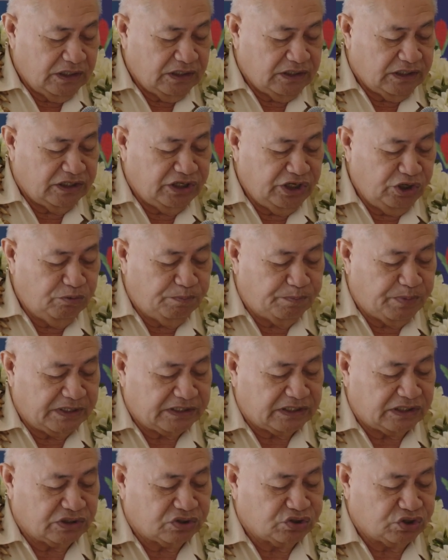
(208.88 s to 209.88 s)
The new
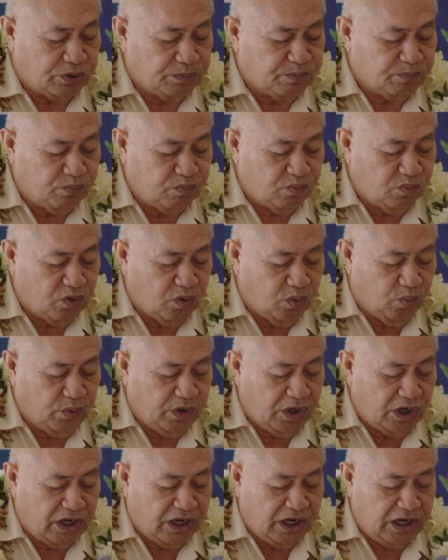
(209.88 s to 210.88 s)
partnership
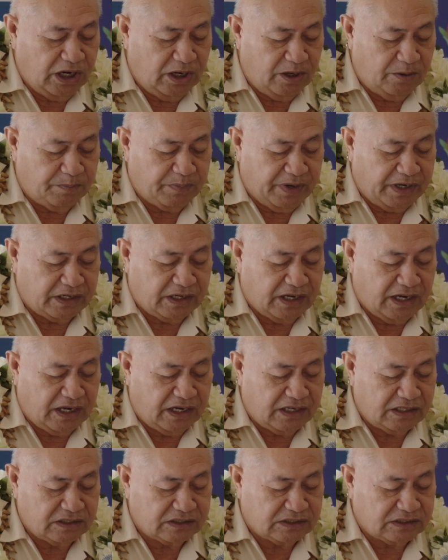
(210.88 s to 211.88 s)
will help
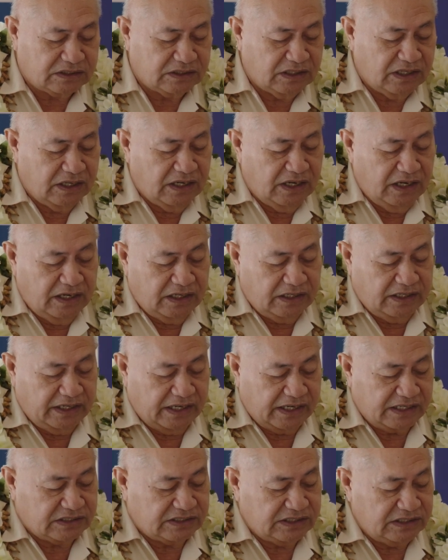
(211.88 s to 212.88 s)
enhance the
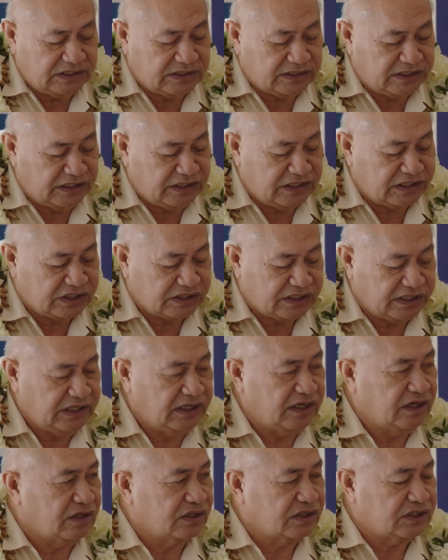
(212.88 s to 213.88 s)
existing
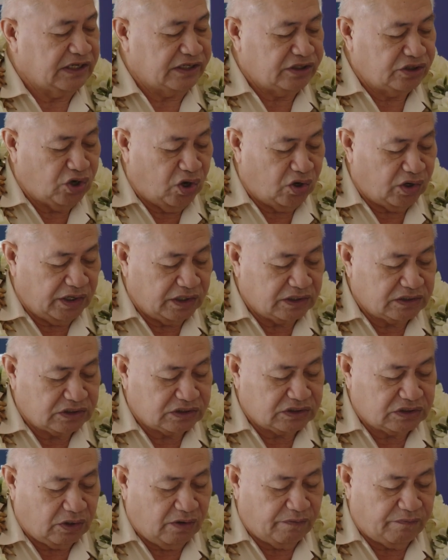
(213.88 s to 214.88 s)
skills and
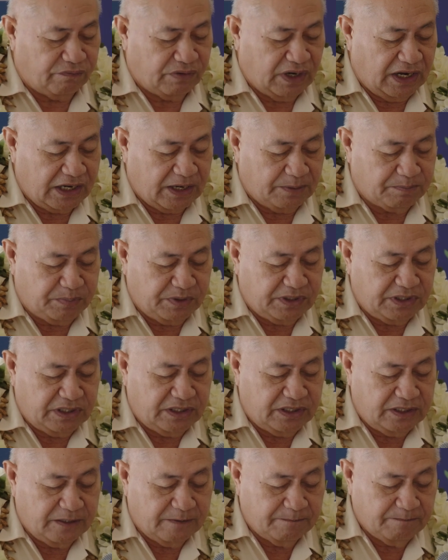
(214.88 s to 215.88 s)
knowledge of Lakapi
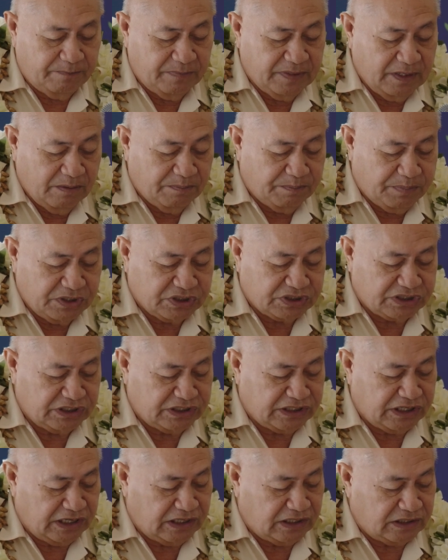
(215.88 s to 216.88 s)

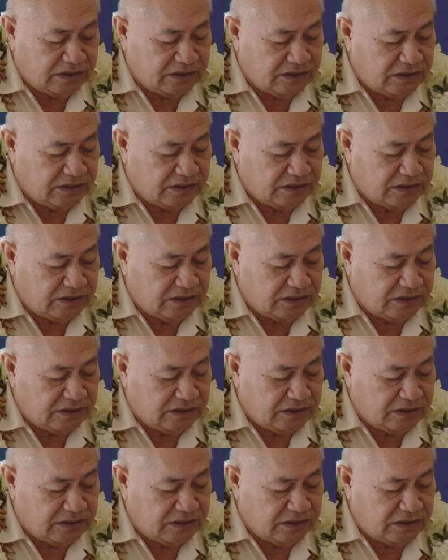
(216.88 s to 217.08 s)
personnel